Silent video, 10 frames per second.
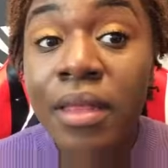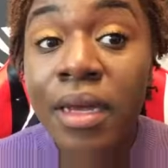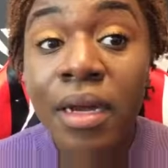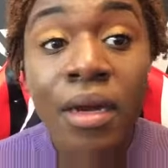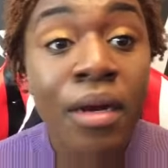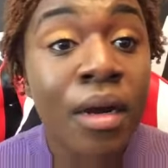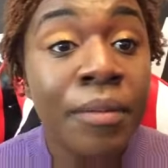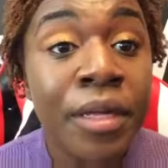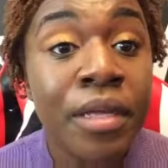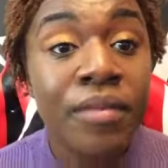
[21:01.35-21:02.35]
there. I
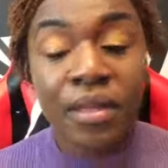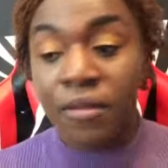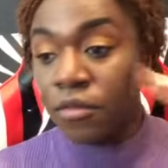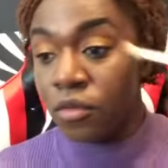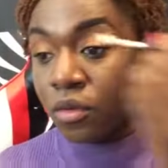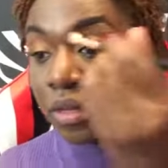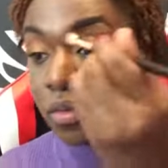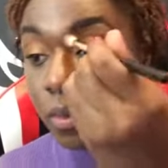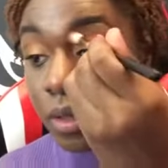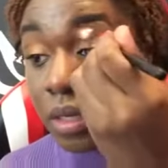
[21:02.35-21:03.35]
mean, it gives you
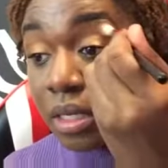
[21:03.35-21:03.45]
this really